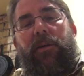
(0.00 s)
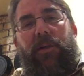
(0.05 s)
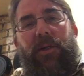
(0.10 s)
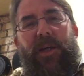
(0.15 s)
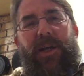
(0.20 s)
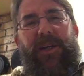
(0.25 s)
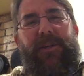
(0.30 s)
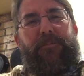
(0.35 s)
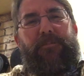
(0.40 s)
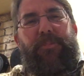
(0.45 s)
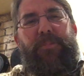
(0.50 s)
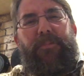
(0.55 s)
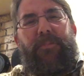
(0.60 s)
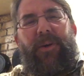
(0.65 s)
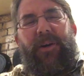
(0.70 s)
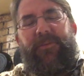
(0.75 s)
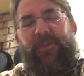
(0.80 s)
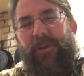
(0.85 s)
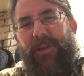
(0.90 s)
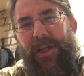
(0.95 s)
I had a,
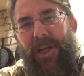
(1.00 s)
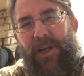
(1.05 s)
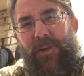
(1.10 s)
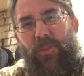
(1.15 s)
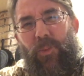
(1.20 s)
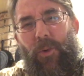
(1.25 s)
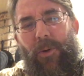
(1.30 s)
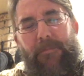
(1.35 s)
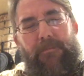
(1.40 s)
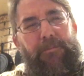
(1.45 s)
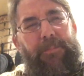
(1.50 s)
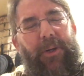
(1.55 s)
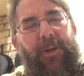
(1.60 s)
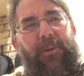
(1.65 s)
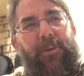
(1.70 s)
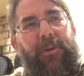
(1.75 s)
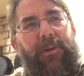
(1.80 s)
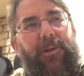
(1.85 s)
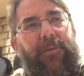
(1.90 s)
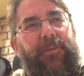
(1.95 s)
I've only had one
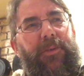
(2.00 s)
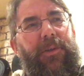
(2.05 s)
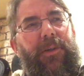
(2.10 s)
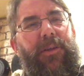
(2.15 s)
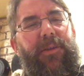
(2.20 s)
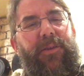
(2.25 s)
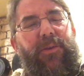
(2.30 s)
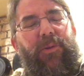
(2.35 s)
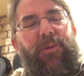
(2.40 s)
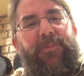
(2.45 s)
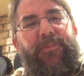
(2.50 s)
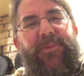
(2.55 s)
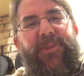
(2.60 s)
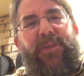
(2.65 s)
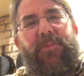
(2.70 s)
bowl of, and I thought,